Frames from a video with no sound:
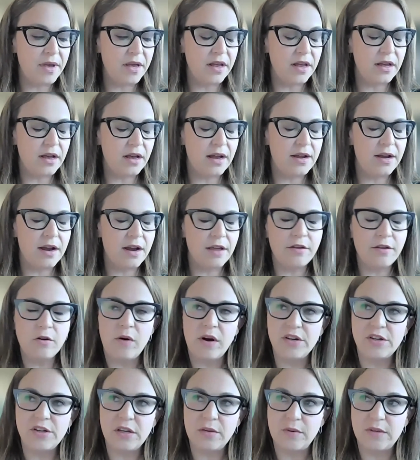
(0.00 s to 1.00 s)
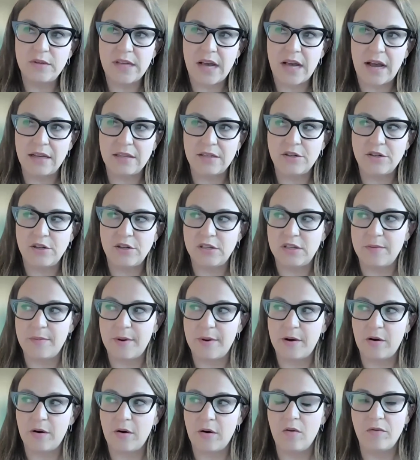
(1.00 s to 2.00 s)
Another question was asked just
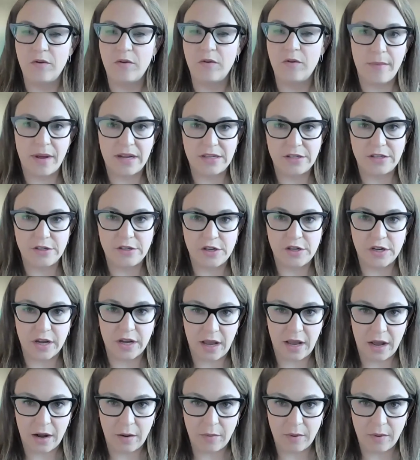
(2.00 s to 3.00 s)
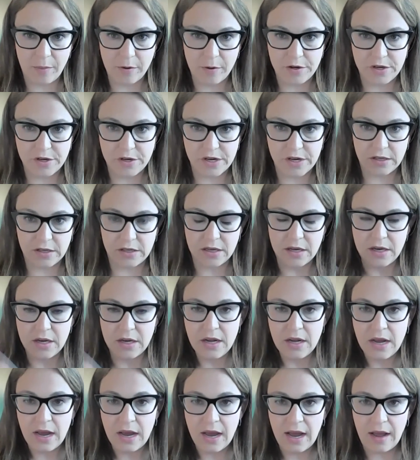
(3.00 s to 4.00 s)
about our overall messaging and how we project
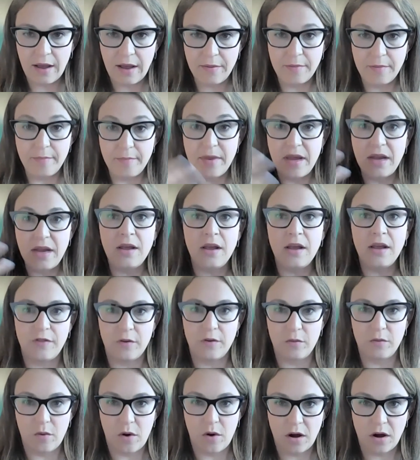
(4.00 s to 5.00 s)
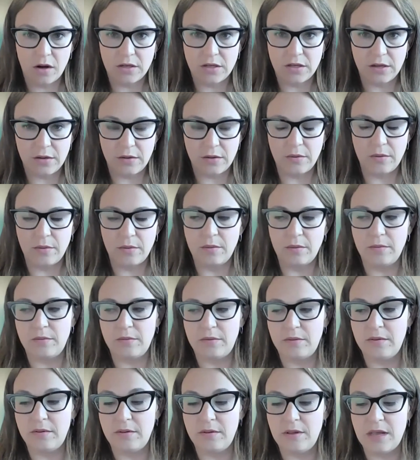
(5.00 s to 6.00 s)
the meaning of the walk to
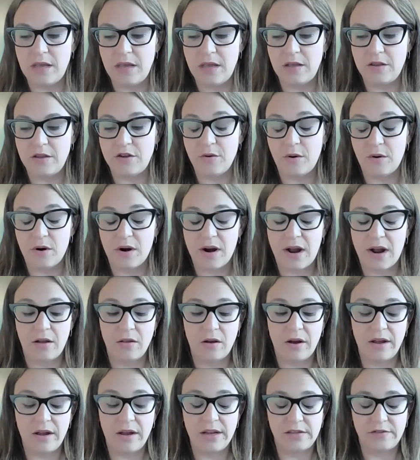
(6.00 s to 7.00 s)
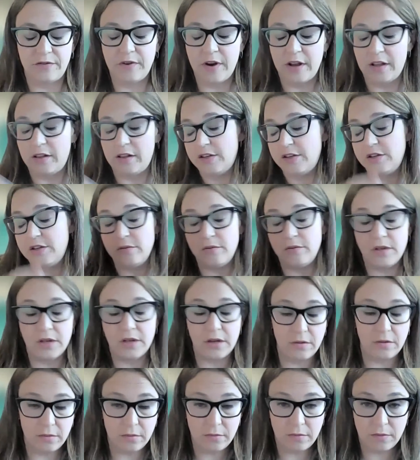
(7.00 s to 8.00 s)
our allies and frankly to
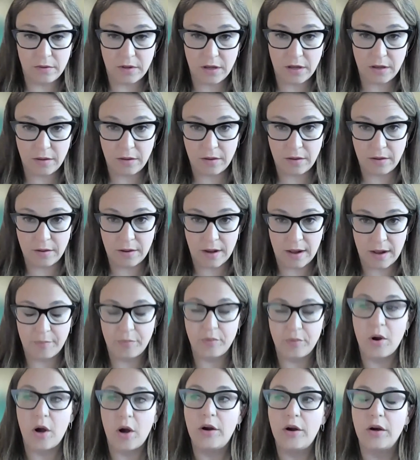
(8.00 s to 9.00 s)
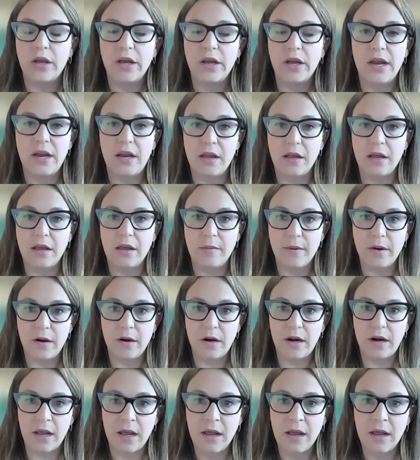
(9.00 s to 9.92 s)
the broader Canadian community.